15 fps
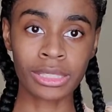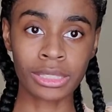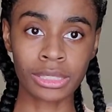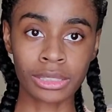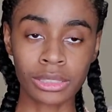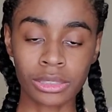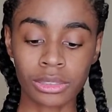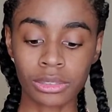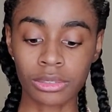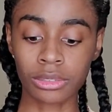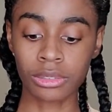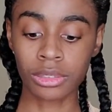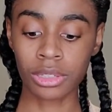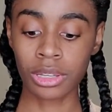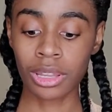because
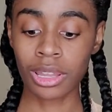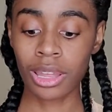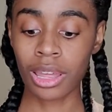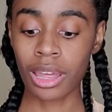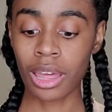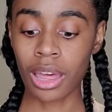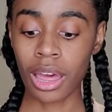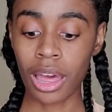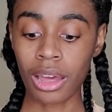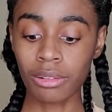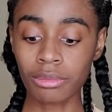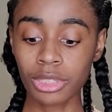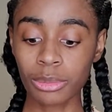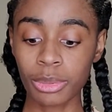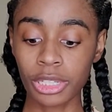
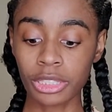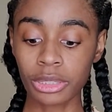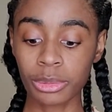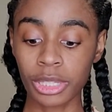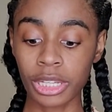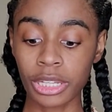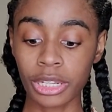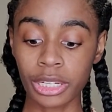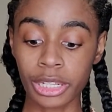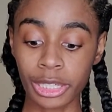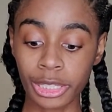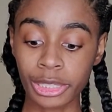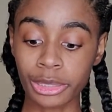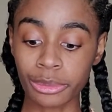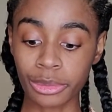I'm supposed to be in a
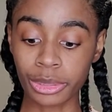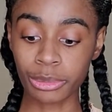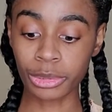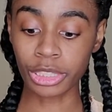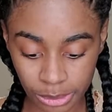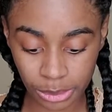hurry.